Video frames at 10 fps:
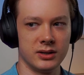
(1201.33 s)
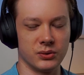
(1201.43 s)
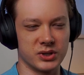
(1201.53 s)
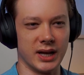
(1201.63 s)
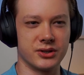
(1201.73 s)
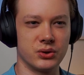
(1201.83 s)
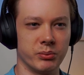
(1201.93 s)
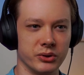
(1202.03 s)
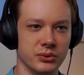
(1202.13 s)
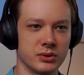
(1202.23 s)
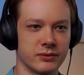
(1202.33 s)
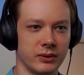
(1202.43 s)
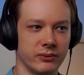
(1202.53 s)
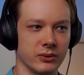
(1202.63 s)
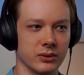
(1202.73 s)
So it's not super useful
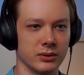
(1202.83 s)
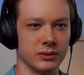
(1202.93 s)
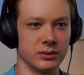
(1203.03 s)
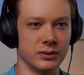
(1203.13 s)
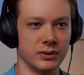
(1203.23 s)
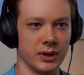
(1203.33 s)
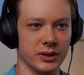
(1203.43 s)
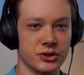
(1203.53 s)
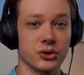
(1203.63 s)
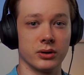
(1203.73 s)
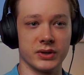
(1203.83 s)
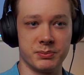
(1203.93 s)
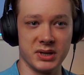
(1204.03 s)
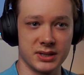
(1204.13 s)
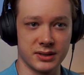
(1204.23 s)
for service
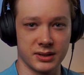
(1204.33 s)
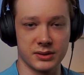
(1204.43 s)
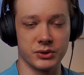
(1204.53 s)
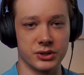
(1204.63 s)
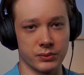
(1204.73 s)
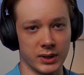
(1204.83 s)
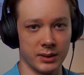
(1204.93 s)
businesses, which is what I'm